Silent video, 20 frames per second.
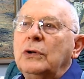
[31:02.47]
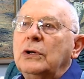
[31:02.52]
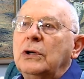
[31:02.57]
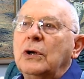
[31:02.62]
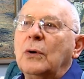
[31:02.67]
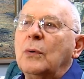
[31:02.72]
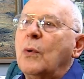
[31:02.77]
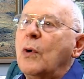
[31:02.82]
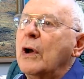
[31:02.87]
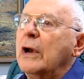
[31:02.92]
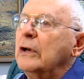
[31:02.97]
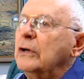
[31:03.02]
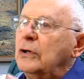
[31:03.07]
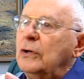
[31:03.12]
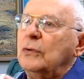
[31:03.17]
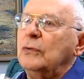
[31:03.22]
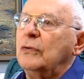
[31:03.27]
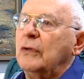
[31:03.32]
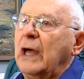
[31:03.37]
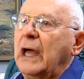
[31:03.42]
don't want to
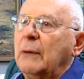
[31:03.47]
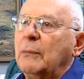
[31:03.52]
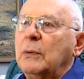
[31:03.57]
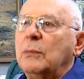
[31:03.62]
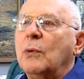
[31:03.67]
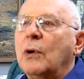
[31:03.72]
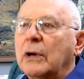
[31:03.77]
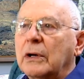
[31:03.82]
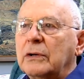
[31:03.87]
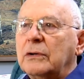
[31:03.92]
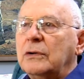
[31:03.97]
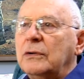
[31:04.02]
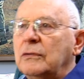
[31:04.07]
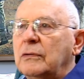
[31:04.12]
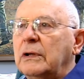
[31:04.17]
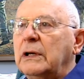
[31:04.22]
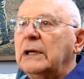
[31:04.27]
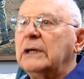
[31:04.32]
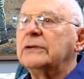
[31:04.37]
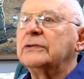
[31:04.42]
do that, we want to do
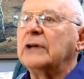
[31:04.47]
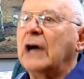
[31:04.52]
this.